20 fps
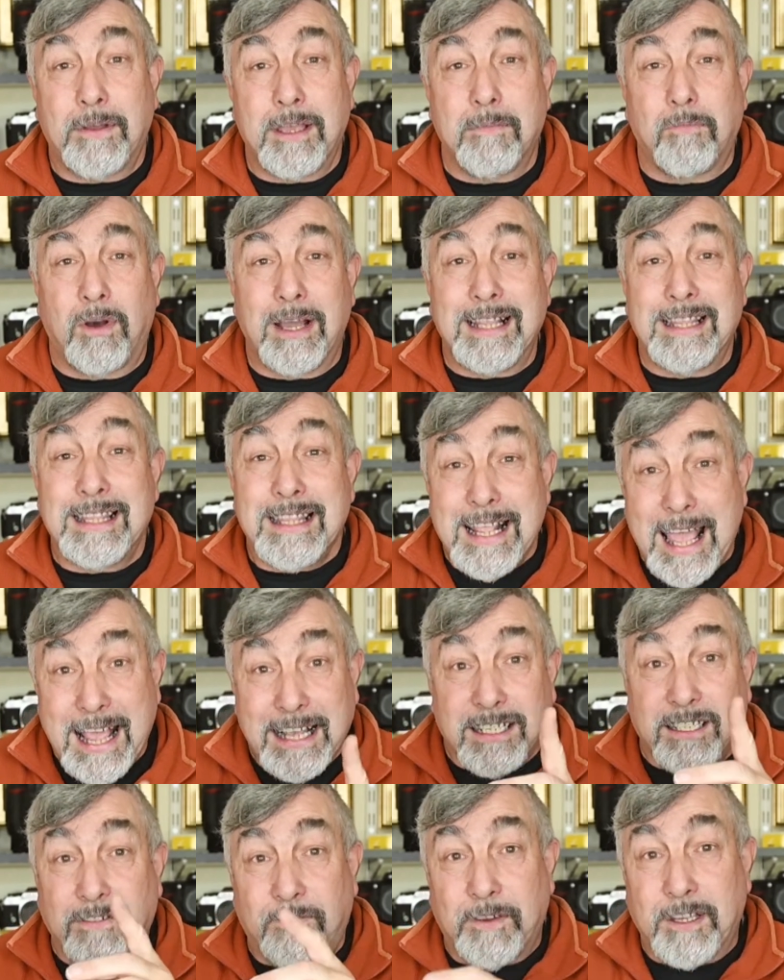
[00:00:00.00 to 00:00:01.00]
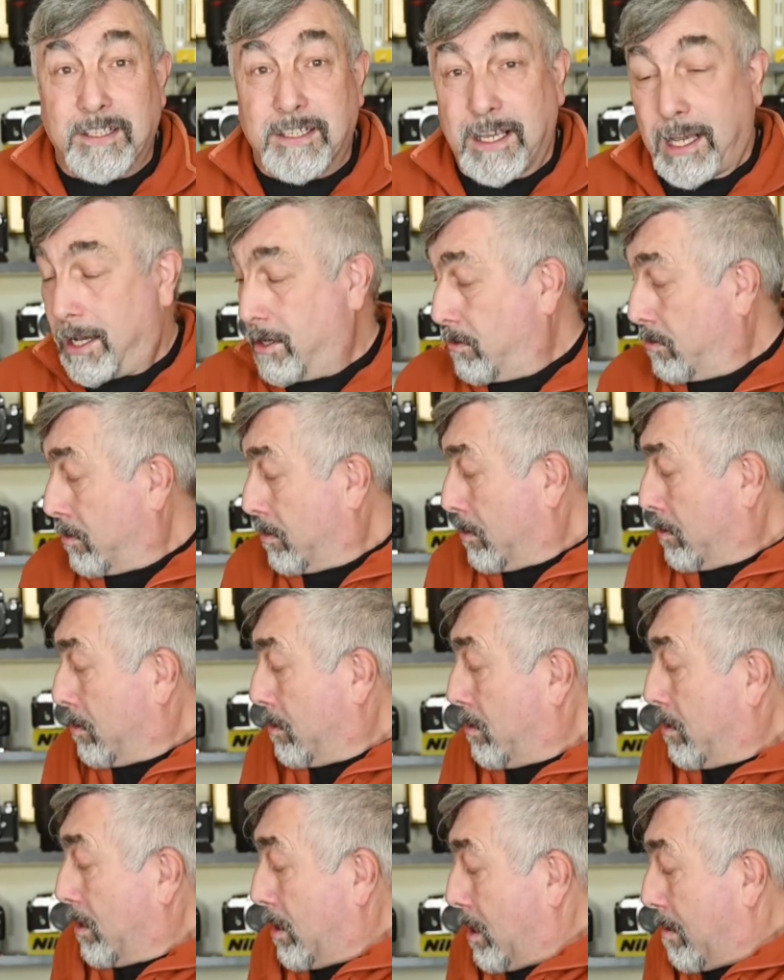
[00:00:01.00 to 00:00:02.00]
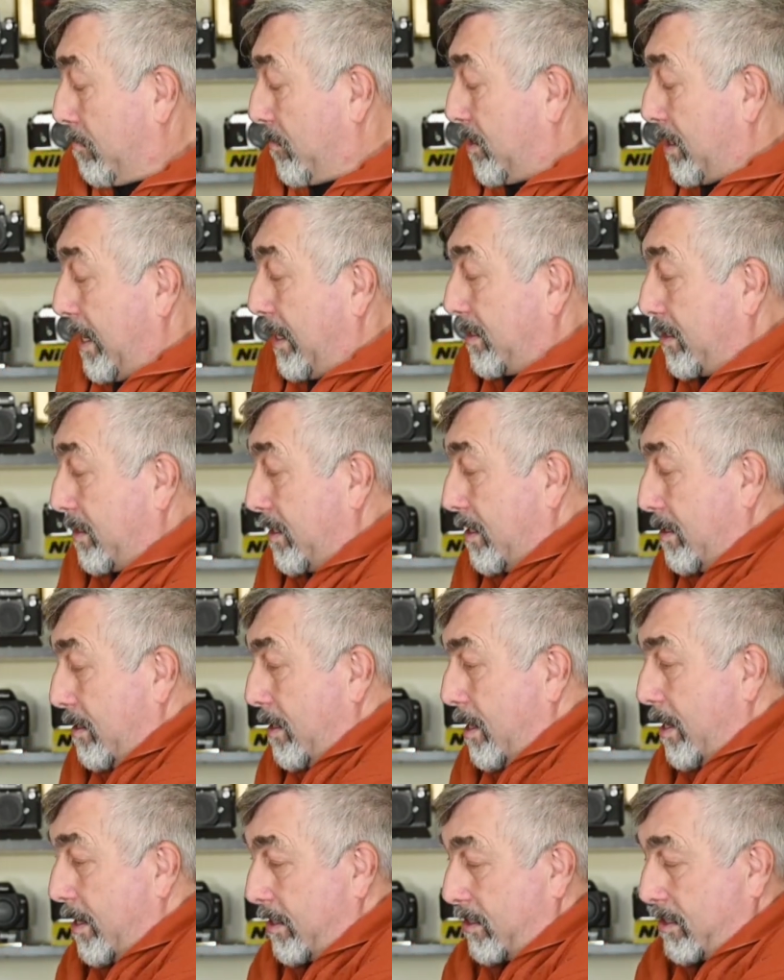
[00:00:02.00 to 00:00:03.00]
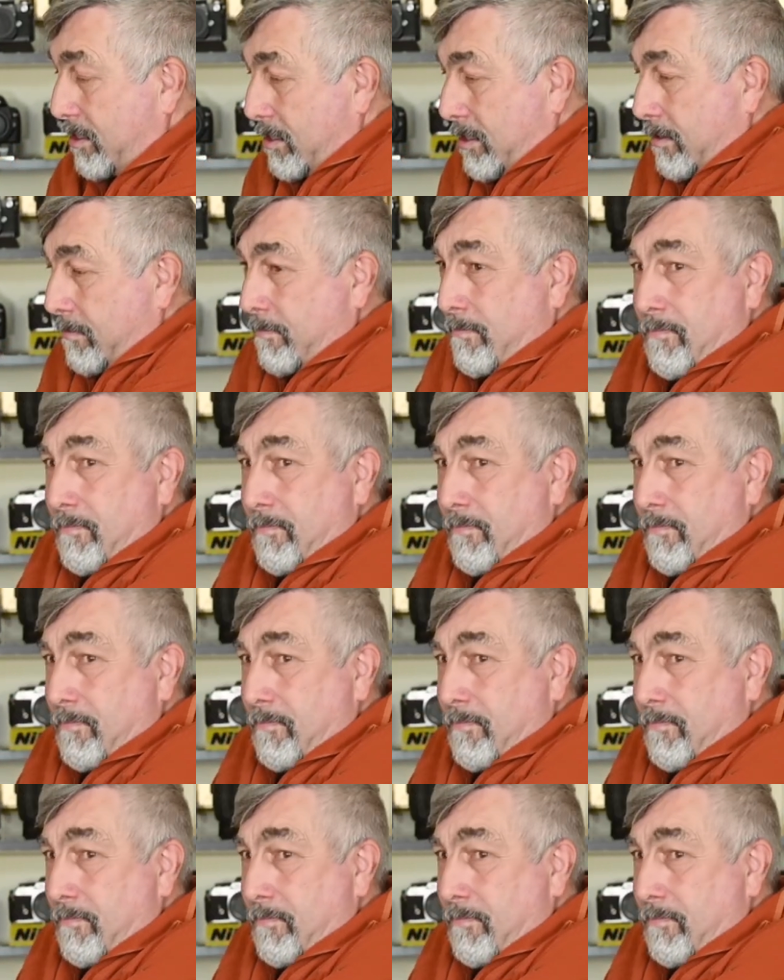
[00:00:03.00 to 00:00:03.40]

in my next video, I'm testing this.